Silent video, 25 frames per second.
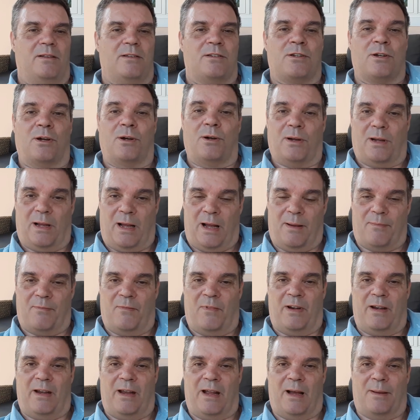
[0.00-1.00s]
So I'm
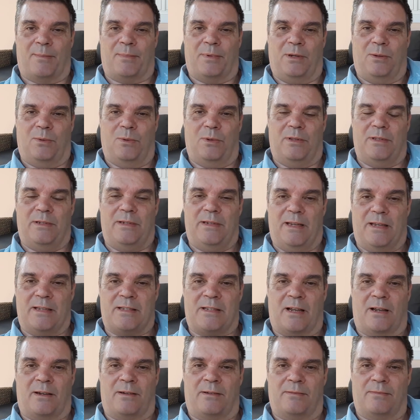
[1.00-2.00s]
very happy with the
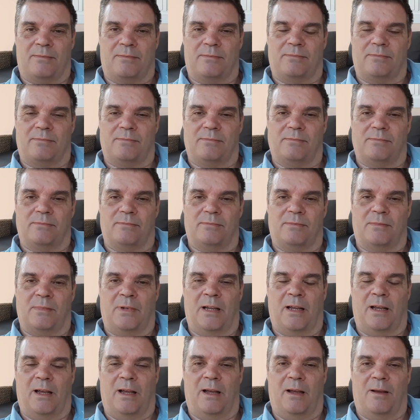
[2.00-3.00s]
Nissan.
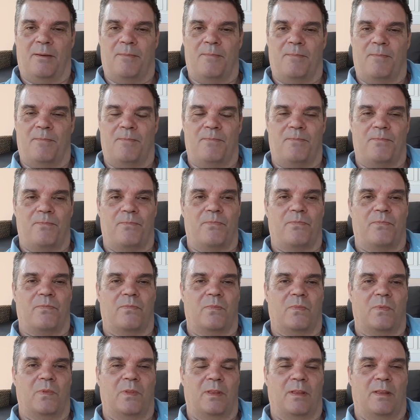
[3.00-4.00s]

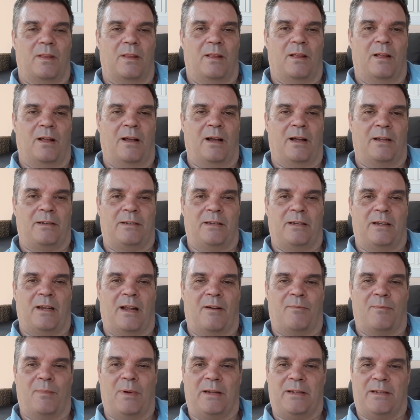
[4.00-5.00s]
I did
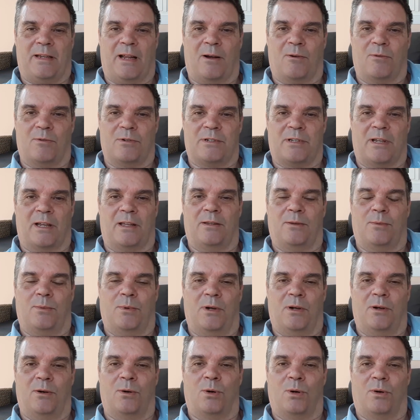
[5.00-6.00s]
have my doubts that they
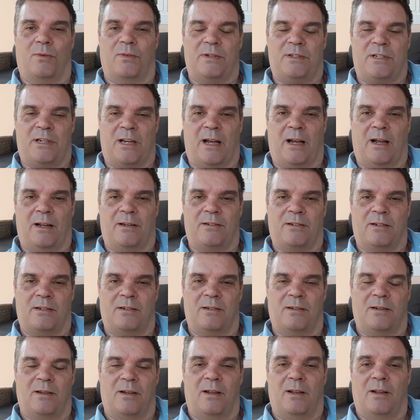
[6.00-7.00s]
were
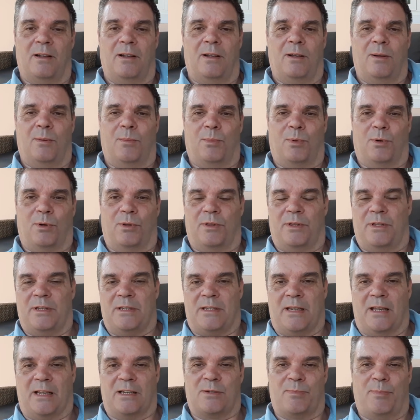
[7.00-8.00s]
overcharging, but
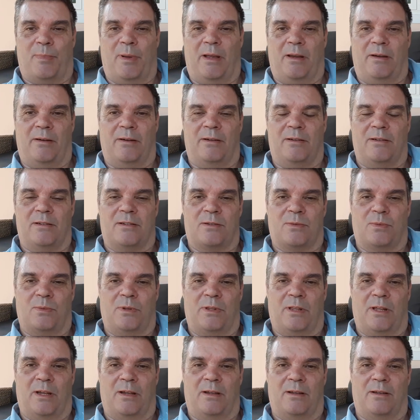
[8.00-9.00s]
this experience
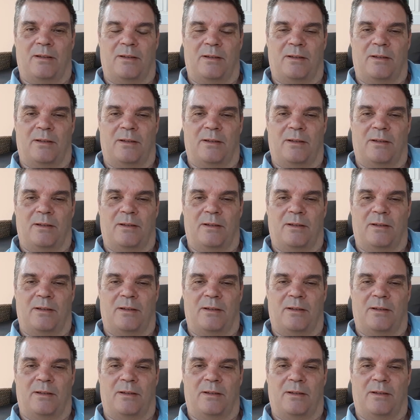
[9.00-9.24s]
with the